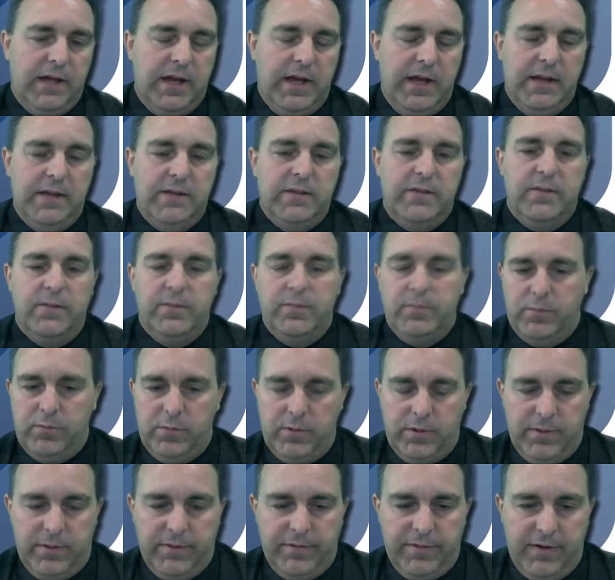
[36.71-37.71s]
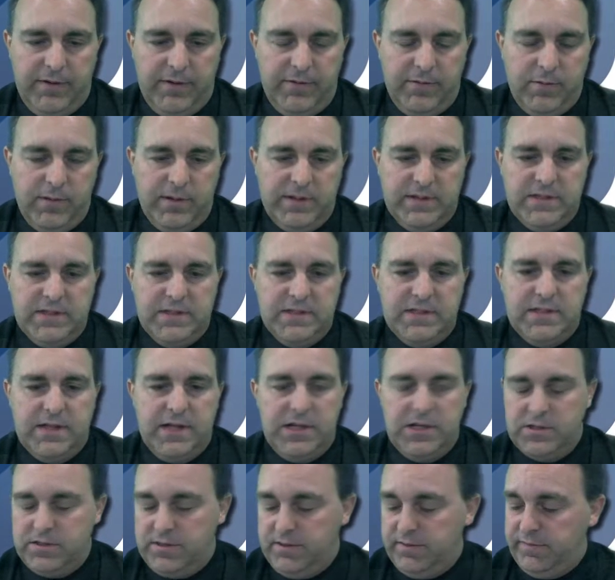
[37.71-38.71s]
and one of my favourite ones is
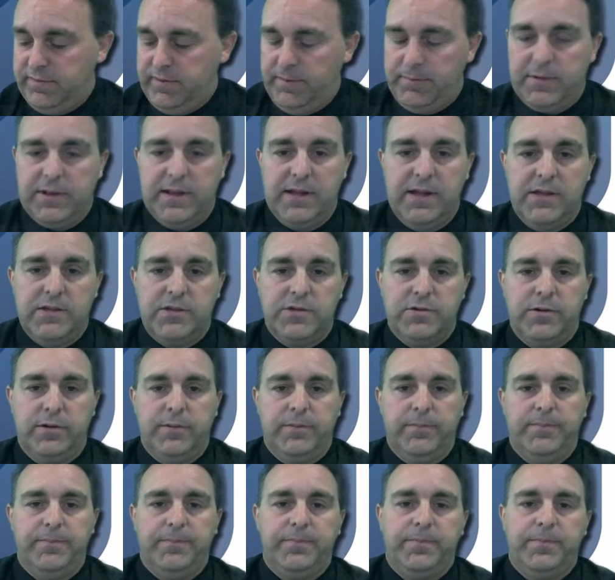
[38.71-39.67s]
Stages of the Flipped Classroom.